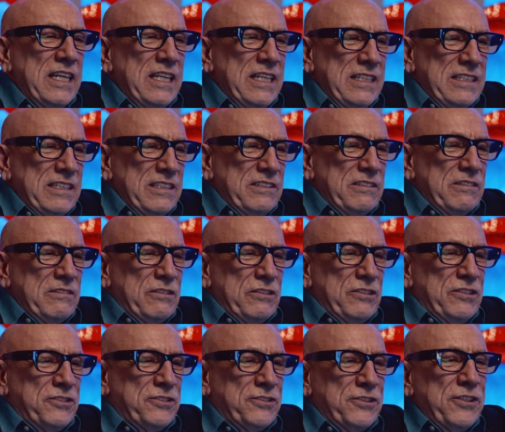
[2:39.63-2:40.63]

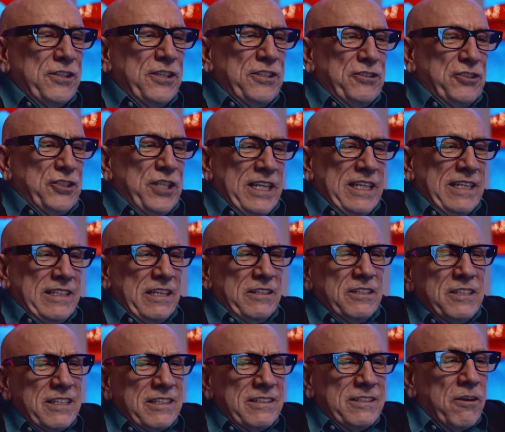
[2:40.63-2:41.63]
searching, and not
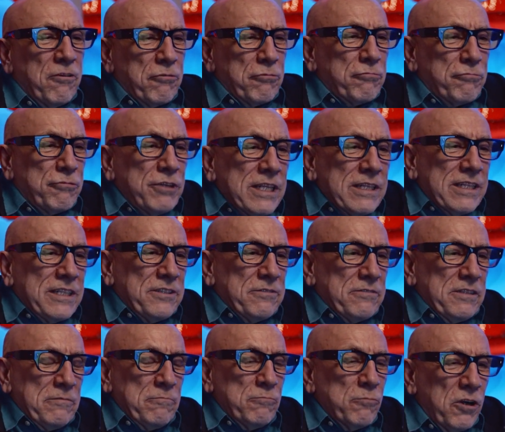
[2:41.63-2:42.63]
really knowing what I
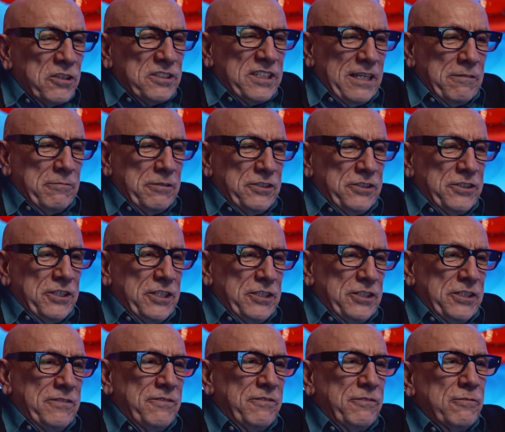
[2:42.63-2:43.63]
was searching for,
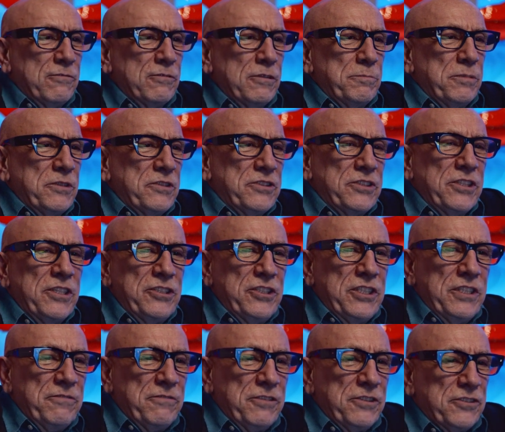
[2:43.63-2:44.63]
but searching for some
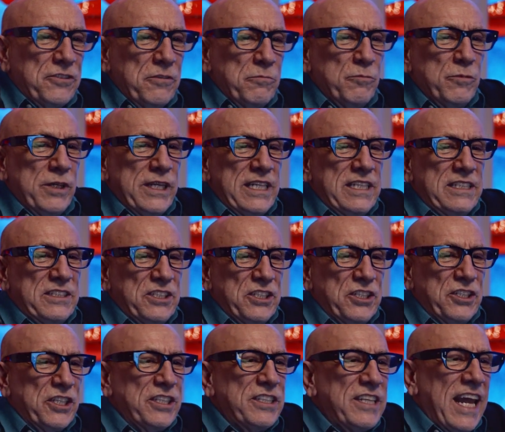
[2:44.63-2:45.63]
way to
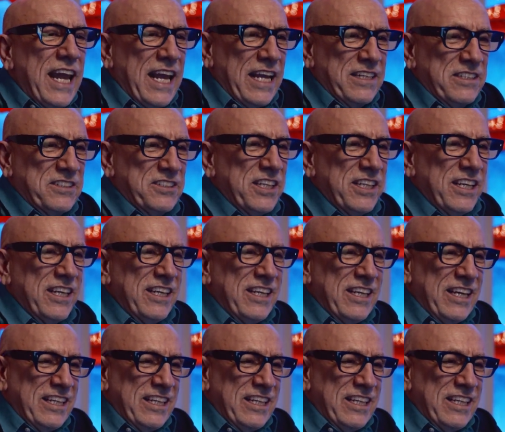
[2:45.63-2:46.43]
connect and